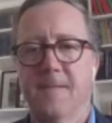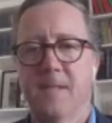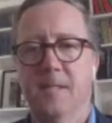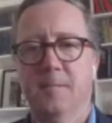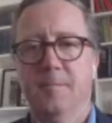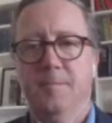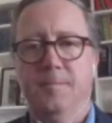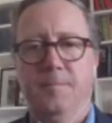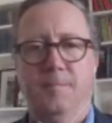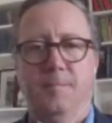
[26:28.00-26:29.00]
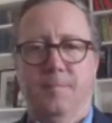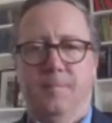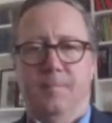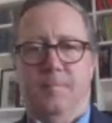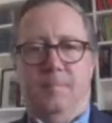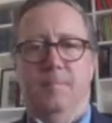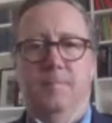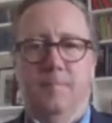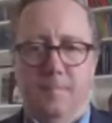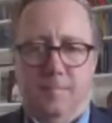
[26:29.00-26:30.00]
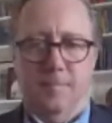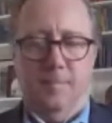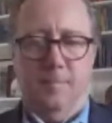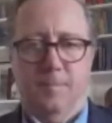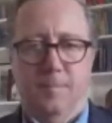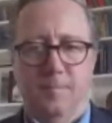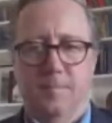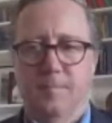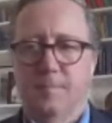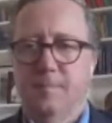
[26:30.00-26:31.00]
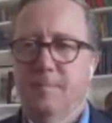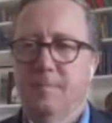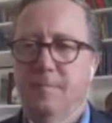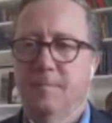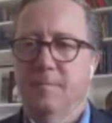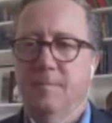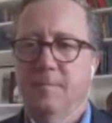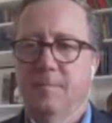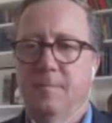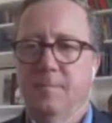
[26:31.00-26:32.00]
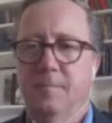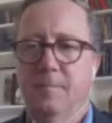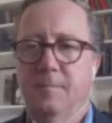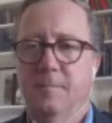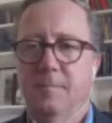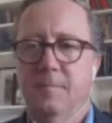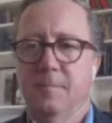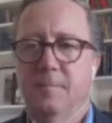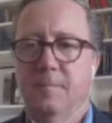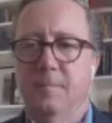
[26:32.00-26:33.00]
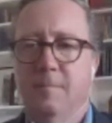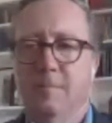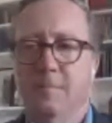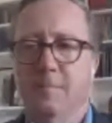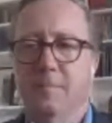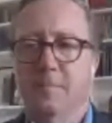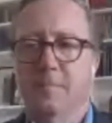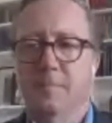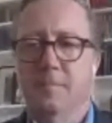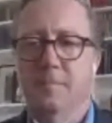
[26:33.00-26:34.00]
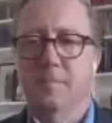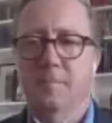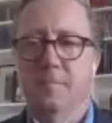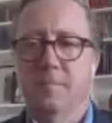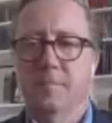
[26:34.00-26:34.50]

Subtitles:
This person isn't speaking.